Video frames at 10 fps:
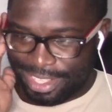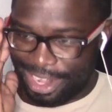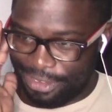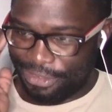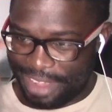
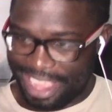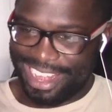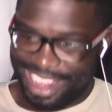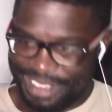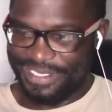Left,
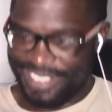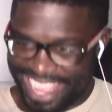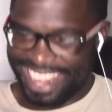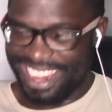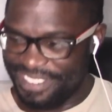right, left,
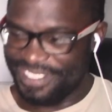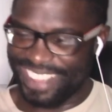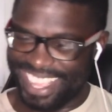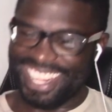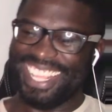right, left, right.